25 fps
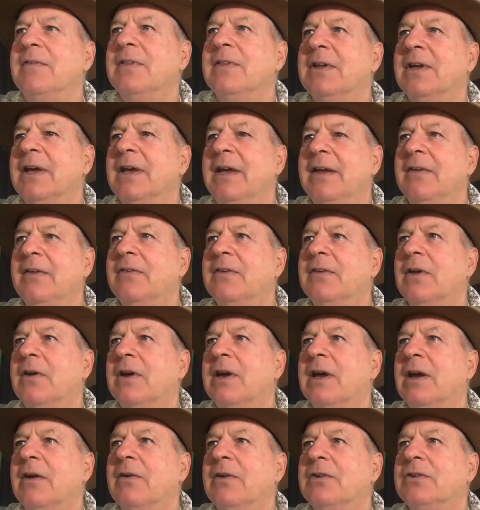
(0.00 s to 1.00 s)
things.
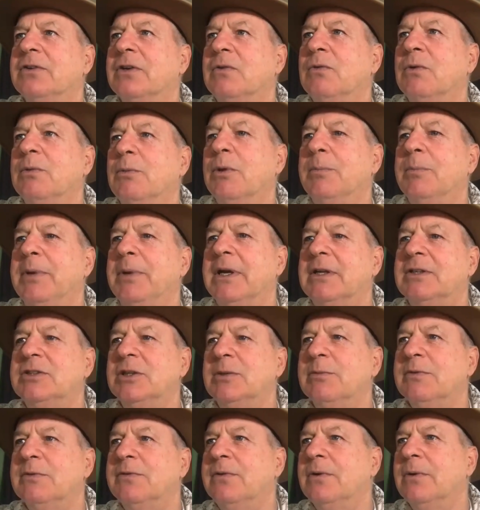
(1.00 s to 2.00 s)
Okay, I'm gonna show you one more picture
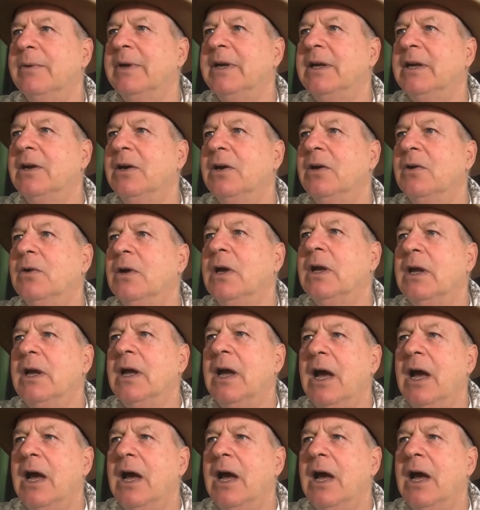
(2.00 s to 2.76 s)
before we go.